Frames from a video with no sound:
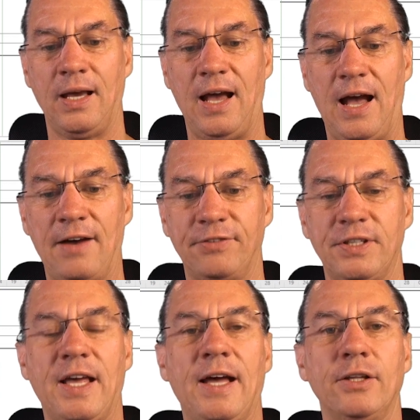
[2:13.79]
After
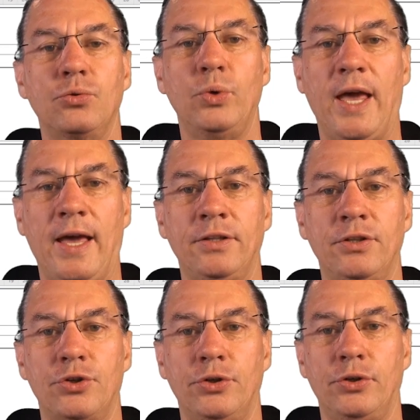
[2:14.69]
that, we
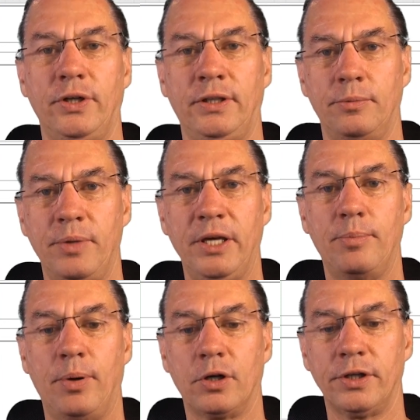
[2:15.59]
enter in the big
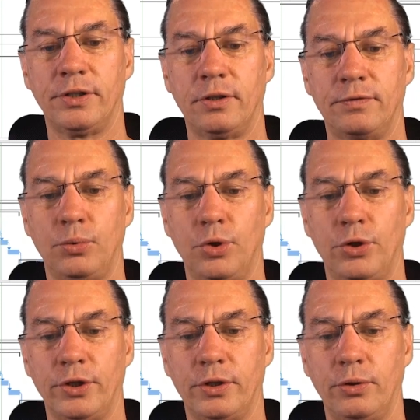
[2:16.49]
part of the
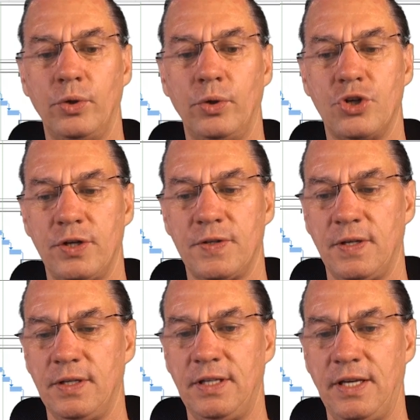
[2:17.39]
work, which is
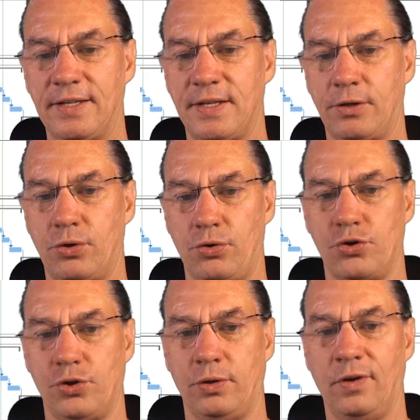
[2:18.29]
the
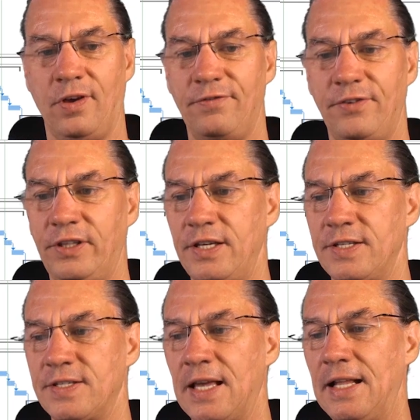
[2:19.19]
execution. For
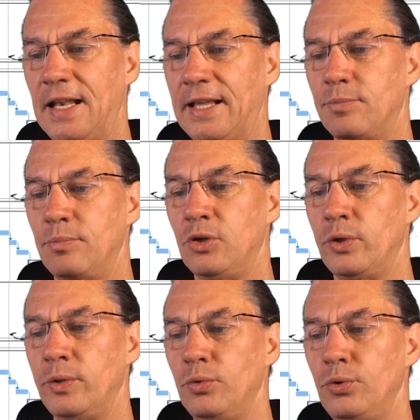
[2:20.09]
this, let me
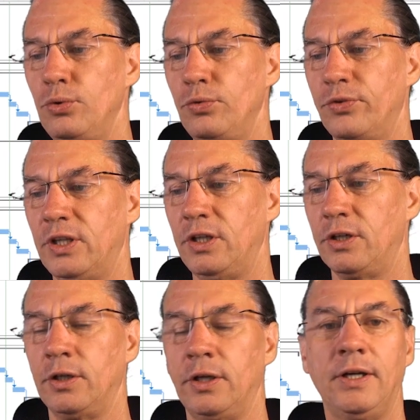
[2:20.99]
remove
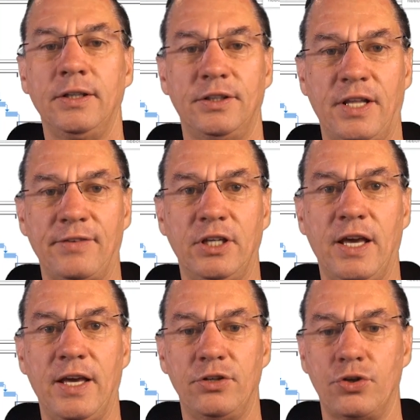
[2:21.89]
here the
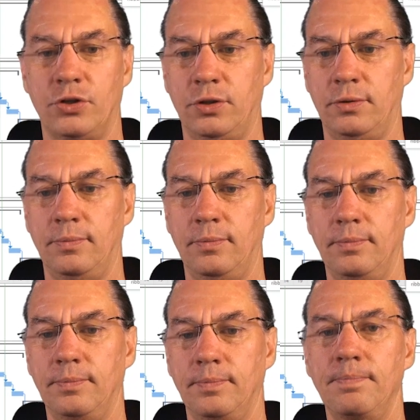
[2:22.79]
navigation
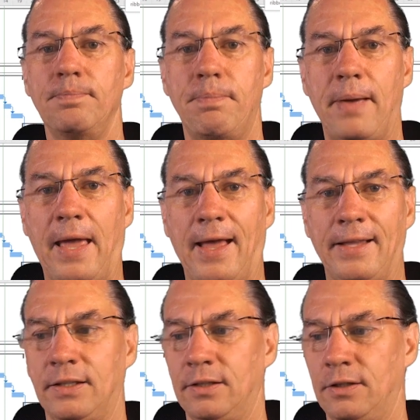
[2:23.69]
pan
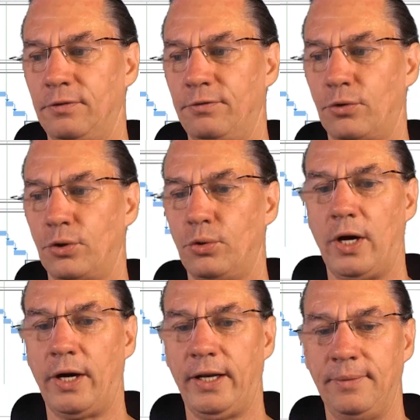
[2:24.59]
for a while.